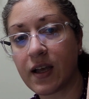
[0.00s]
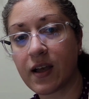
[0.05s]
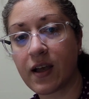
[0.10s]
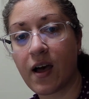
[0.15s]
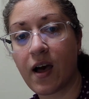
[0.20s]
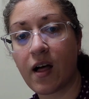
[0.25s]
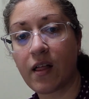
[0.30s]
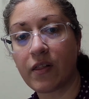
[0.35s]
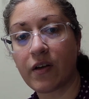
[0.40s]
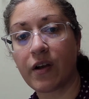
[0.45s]
a
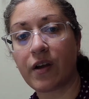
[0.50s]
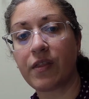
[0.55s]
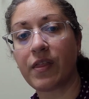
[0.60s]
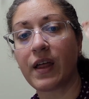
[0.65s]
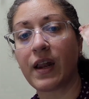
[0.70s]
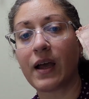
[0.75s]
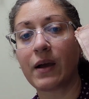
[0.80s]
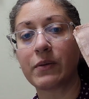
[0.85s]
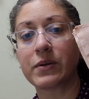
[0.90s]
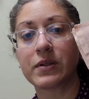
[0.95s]
color that
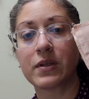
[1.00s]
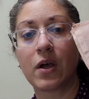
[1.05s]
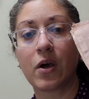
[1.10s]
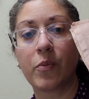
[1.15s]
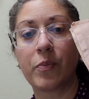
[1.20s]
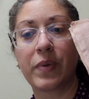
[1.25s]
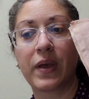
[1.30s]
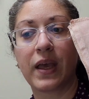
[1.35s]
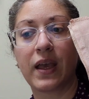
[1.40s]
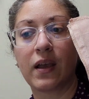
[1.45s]
I was
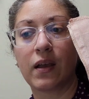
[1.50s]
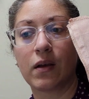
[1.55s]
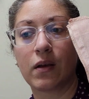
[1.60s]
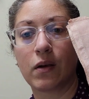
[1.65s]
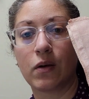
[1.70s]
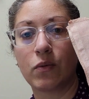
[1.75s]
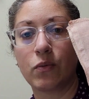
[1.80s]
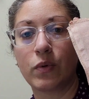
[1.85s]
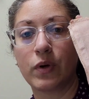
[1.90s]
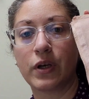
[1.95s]
hoping
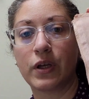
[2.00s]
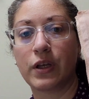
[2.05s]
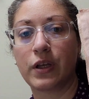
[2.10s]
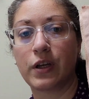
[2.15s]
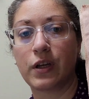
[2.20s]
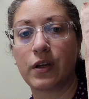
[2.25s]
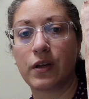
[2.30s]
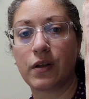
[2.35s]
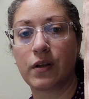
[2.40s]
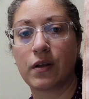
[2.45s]

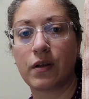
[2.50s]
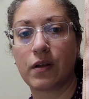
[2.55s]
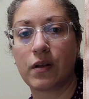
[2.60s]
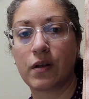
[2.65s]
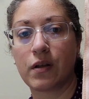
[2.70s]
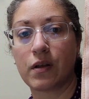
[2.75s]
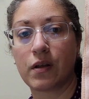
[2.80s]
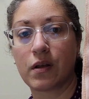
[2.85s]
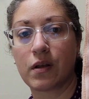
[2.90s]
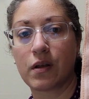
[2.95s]
would
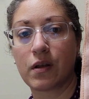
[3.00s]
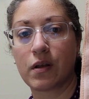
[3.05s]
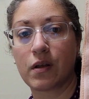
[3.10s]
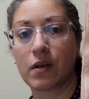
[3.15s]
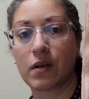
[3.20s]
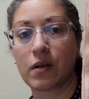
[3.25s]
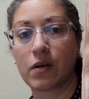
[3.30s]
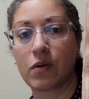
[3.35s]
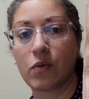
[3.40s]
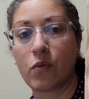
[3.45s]

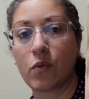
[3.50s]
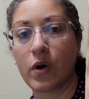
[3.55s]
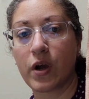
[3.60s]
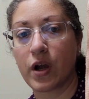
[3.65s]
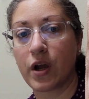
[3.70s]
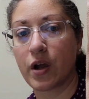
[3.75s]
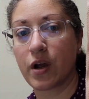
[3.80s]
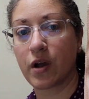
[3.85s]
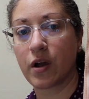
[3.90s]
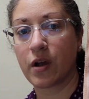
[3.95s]

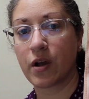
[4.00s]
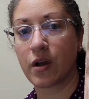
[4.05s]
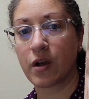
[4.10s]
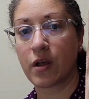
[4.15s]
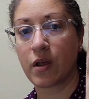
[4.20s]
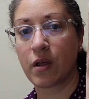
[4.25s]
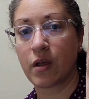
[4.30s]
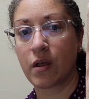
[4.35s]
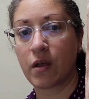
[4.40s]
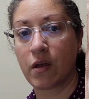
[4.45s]
work
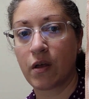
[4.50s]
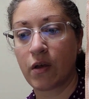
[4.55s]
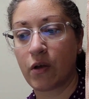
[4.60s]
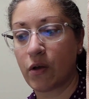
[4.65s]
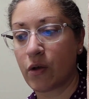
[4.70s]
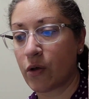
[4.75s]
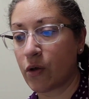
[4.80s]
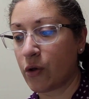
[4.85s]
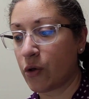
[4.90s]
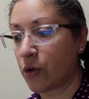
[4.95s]

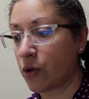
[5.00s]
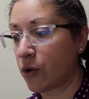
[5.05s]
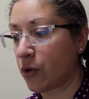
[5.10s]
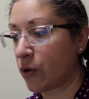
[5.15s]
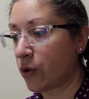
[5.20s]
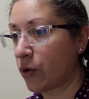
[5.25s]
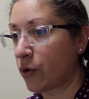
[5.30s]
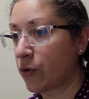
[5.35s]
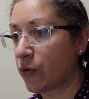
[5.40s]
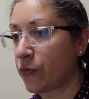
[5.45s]

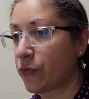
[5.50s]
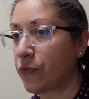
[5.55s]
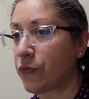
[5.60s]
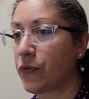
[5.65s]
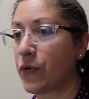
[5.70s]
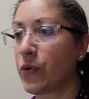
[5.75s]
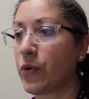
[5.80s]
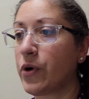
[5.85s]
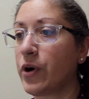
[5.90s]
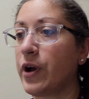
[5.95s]

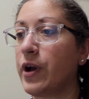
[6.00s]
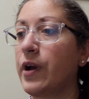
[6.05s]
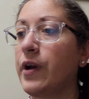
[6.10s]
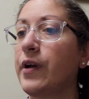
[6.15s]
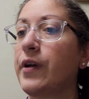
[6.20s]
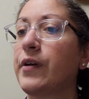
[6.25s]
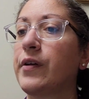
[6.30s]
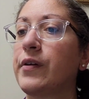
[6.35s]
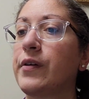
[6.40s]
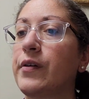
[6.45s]

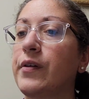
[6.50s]
for